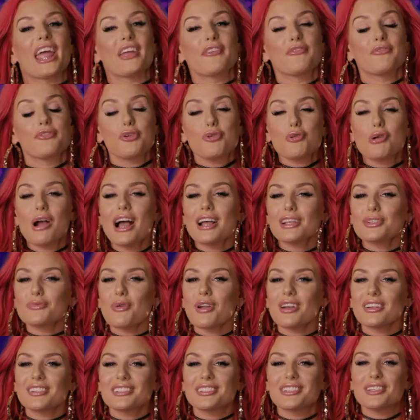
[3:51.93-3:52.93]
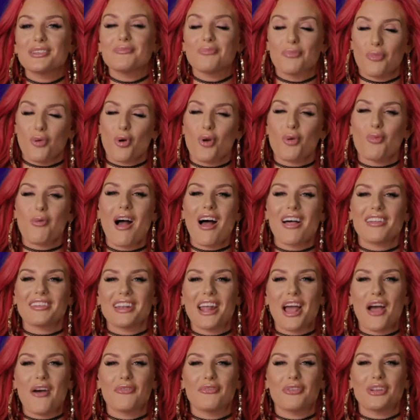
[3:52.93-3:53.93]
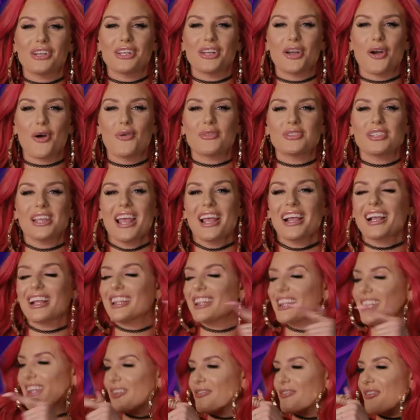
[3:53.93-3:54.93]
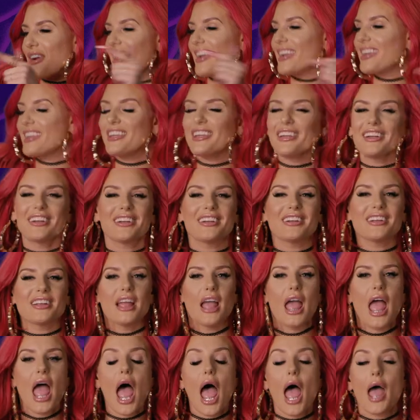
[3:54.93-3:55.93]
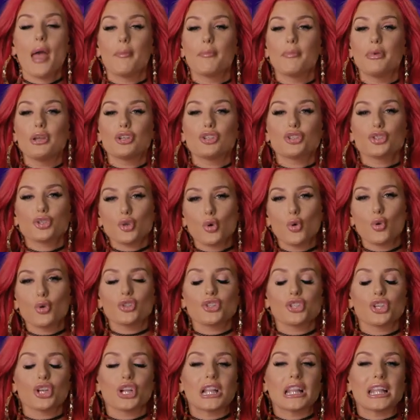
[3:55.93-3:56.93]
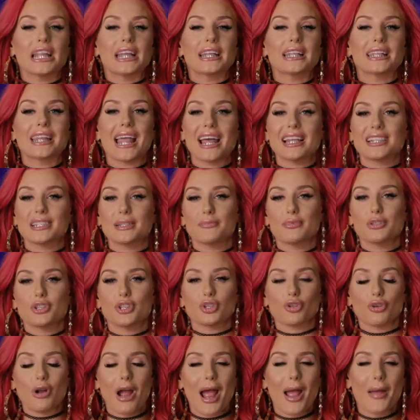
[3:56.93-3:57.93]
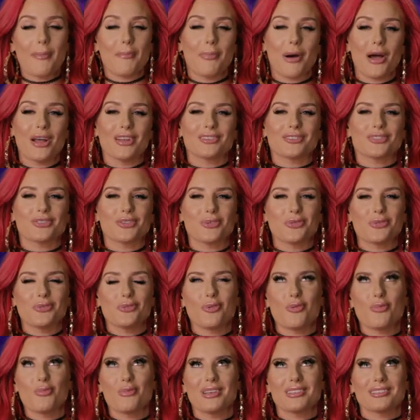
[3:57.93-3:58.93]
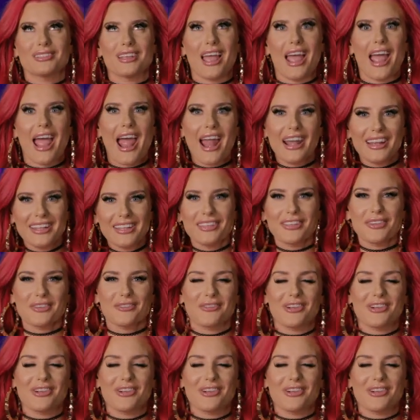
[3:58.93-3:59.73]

If you guys want to see more Wild N Out videos, click right here and be sure to click that subscribe button so you don't miss any of the